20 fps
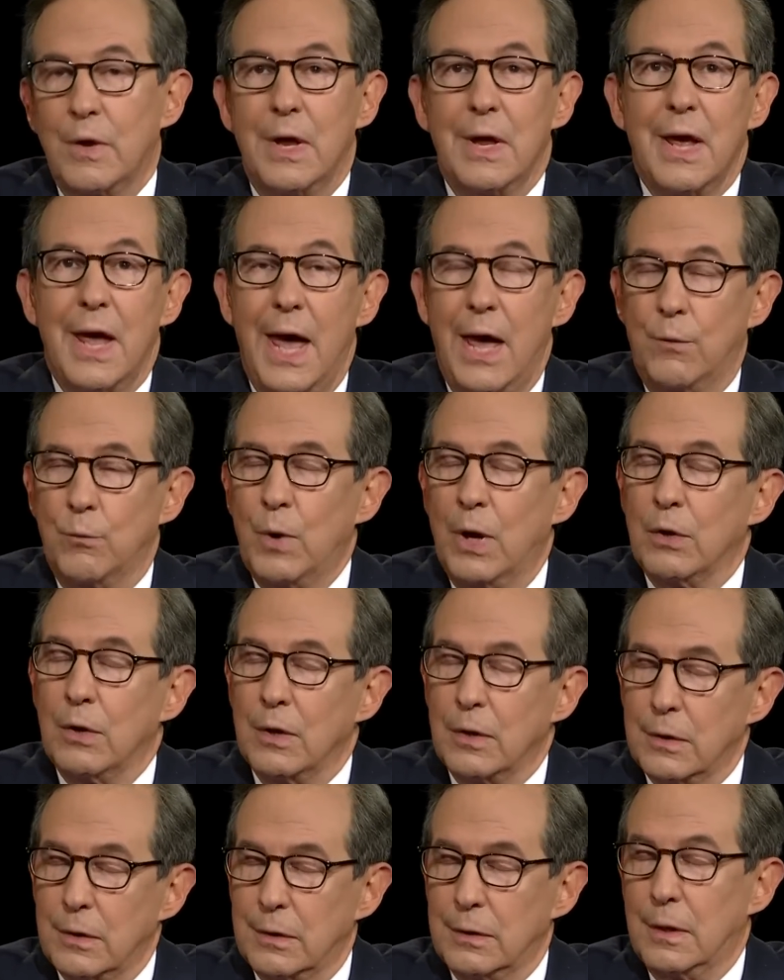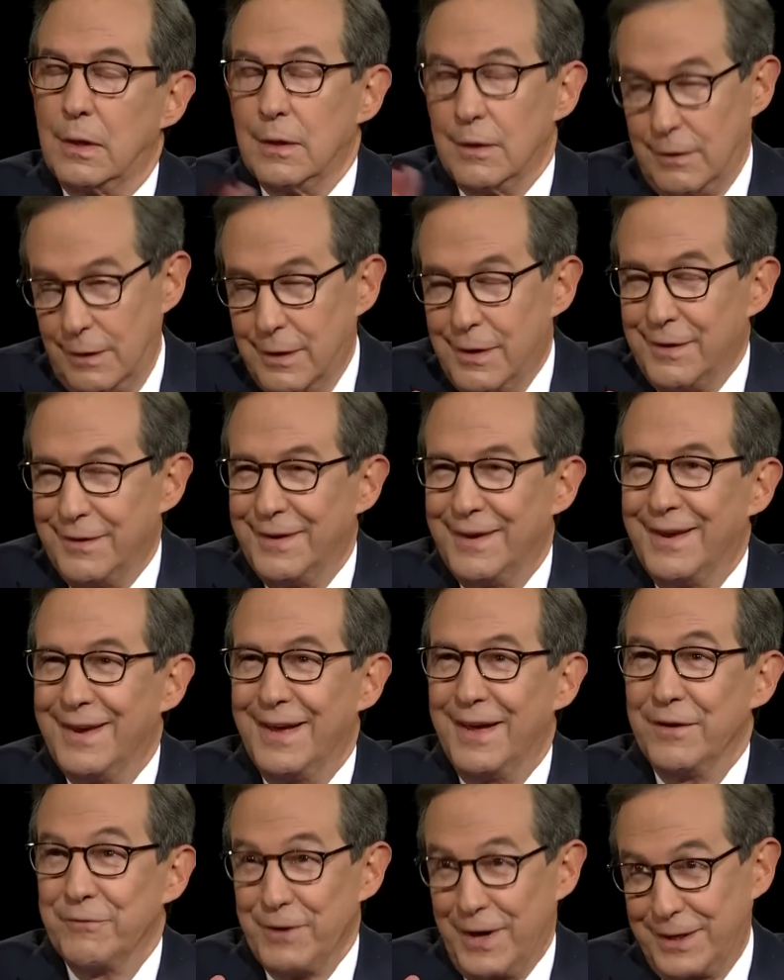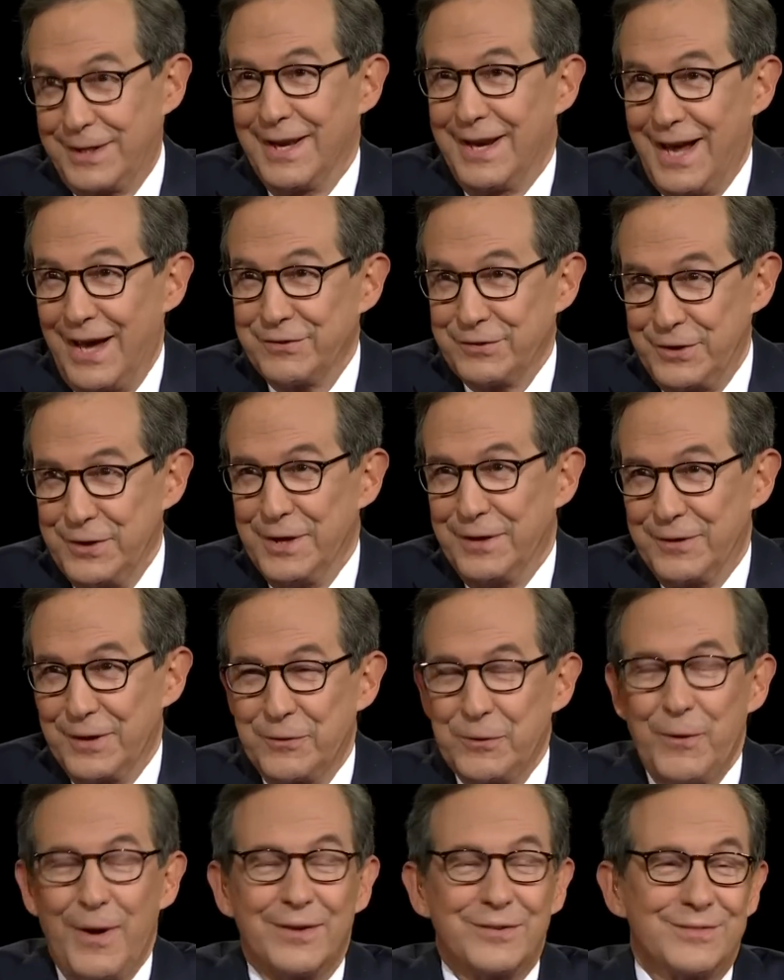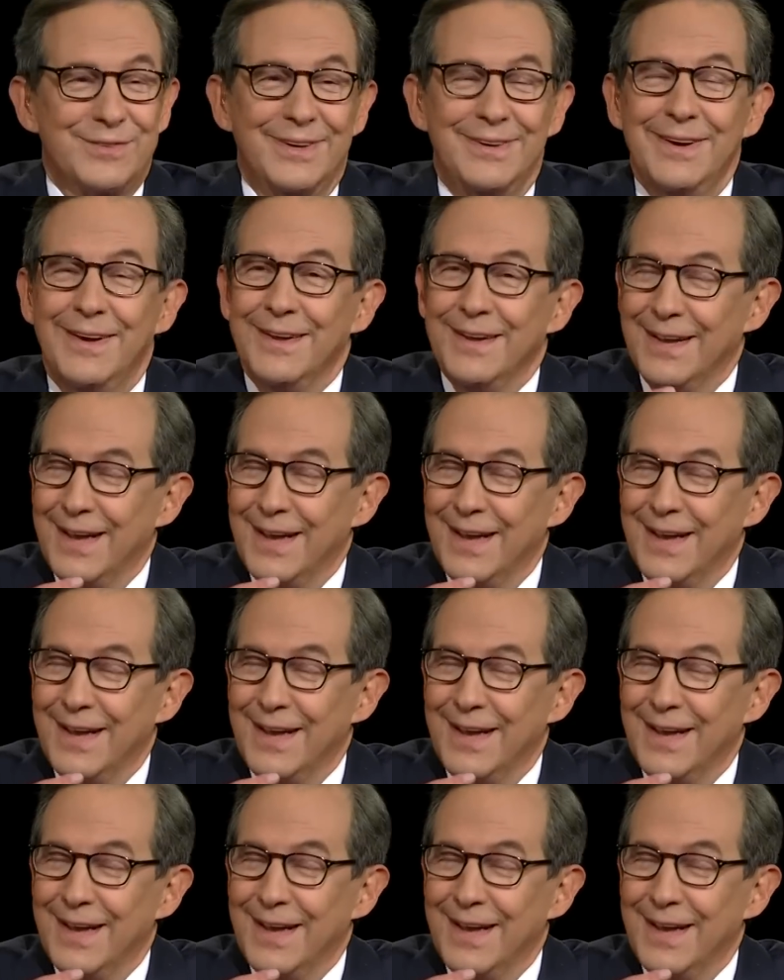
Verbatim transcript: It is and not if I'm I sorry. can ask you the question.